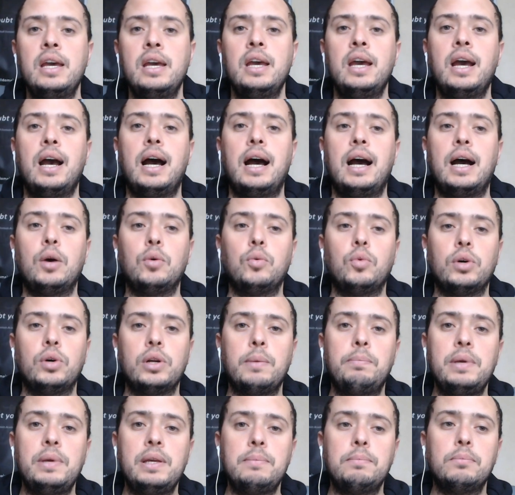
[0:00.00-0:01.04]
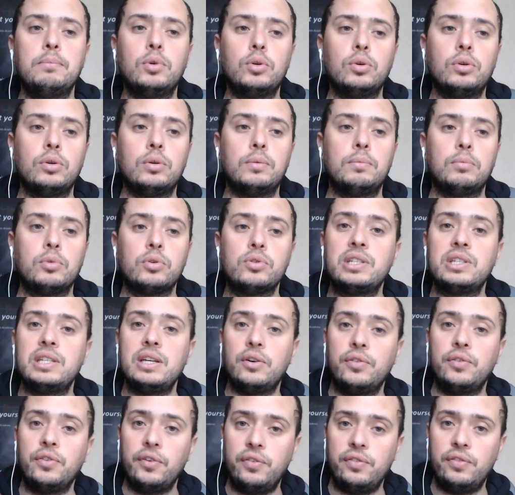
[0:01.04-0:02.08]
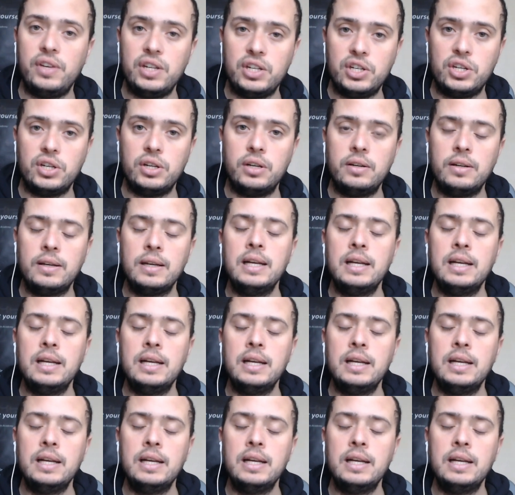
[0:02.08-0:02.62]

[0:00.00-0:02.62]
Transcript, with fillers: I want to be more, more self-efficient.